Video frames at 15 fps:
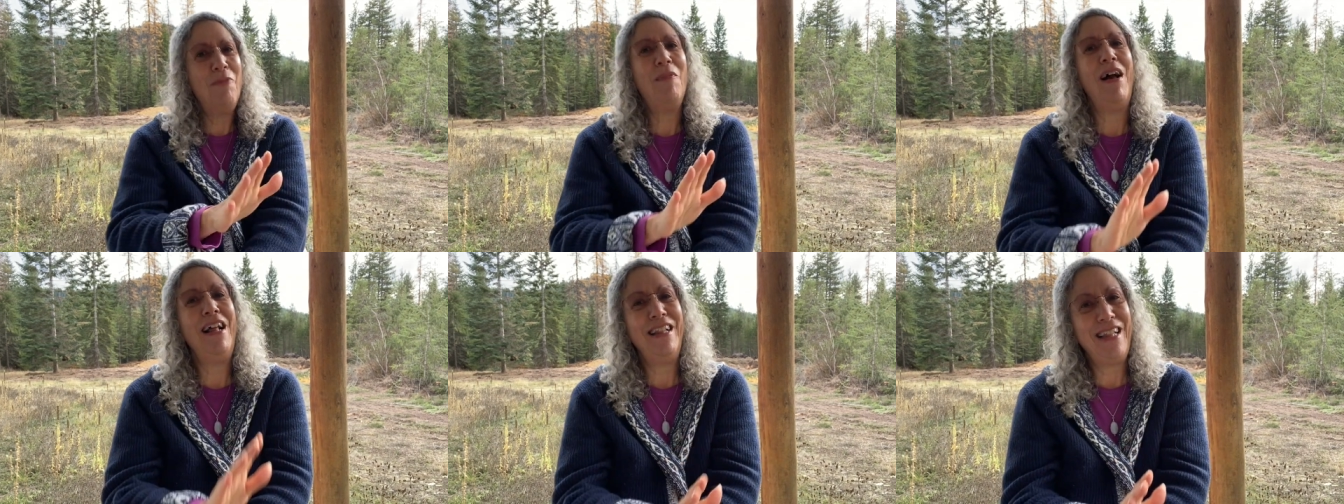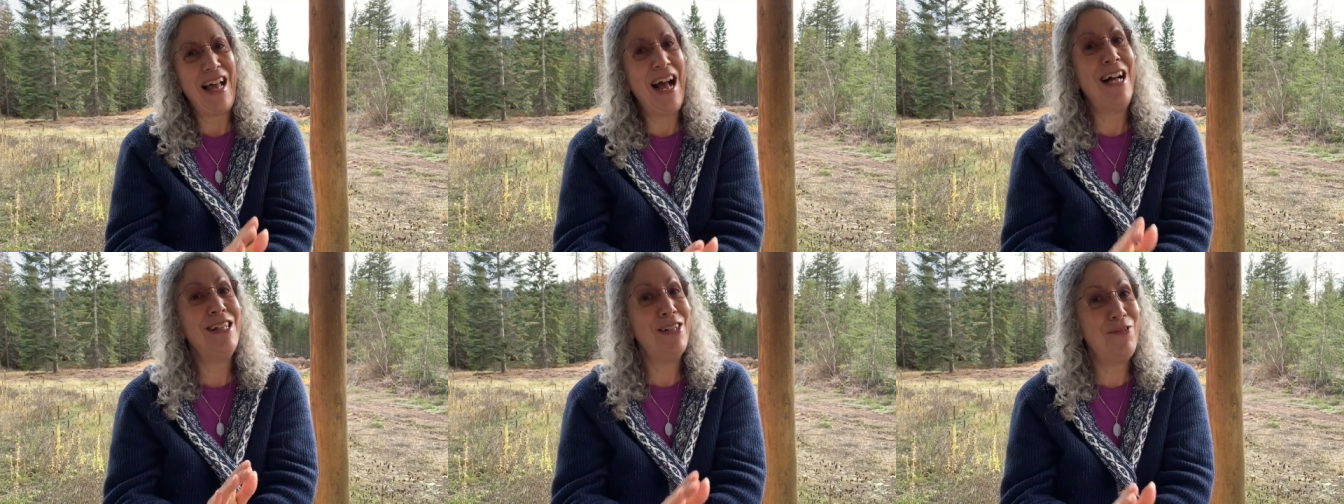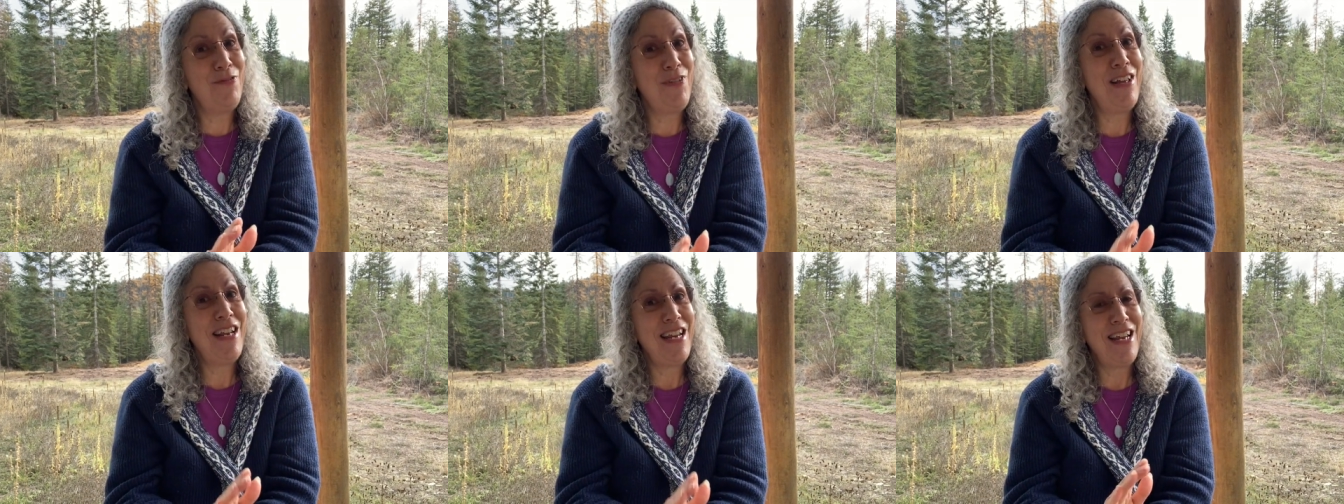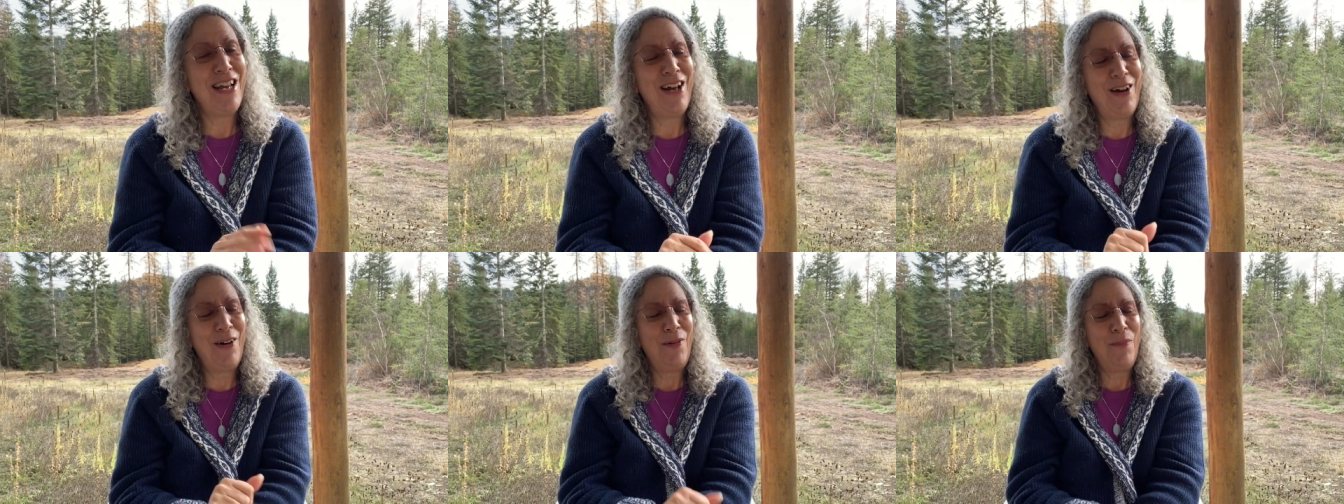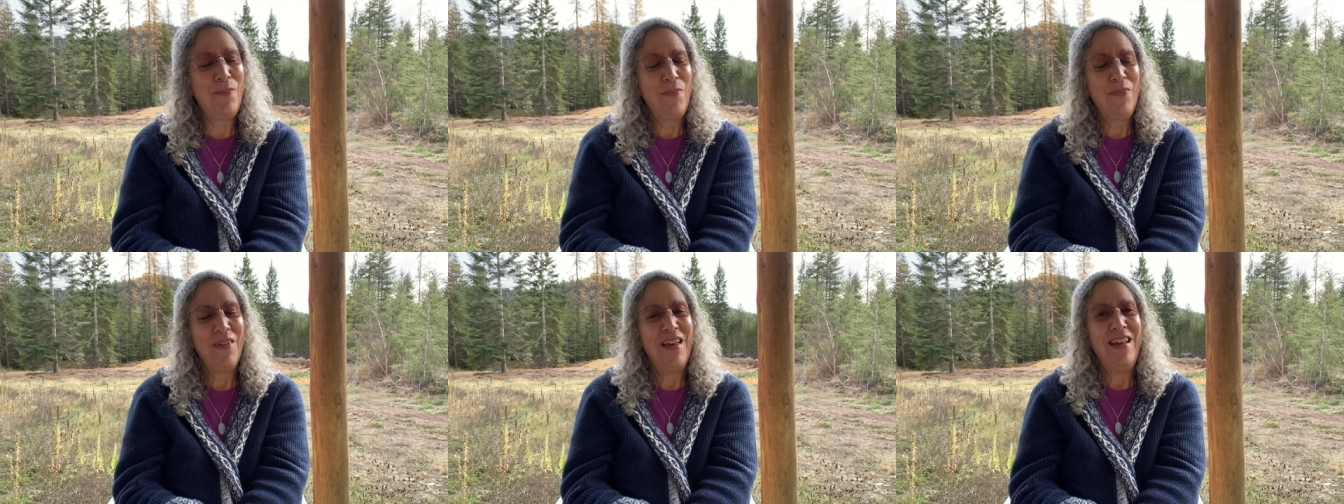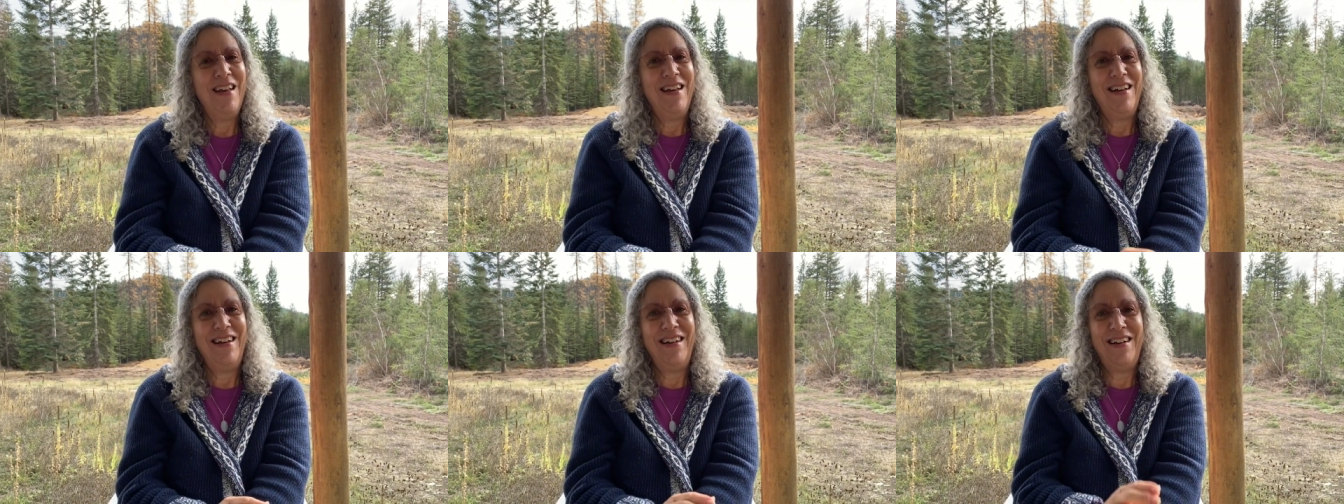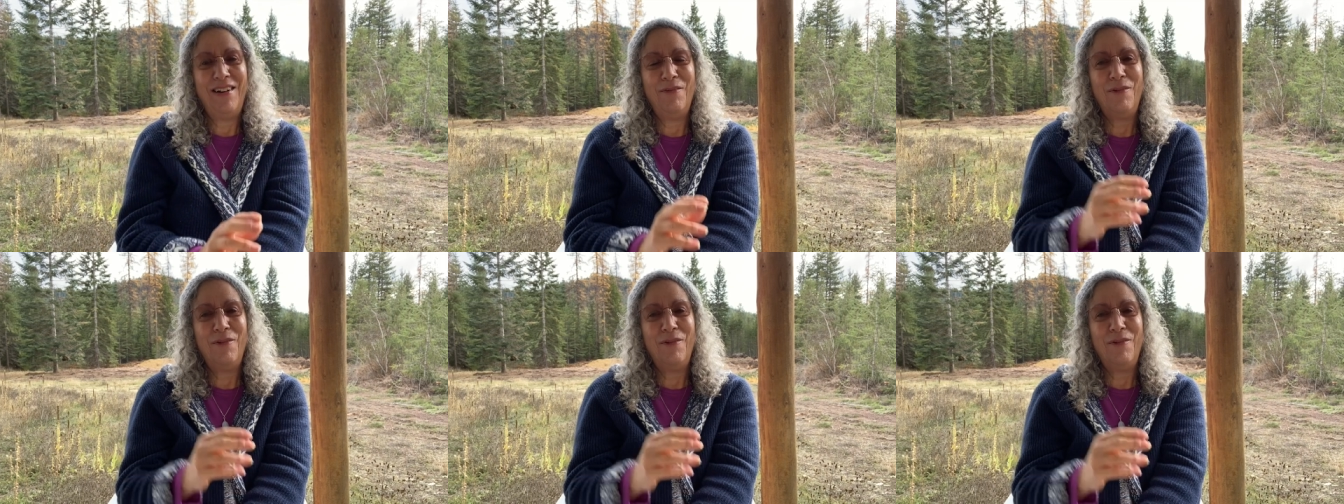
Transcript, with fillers: my last video, uh,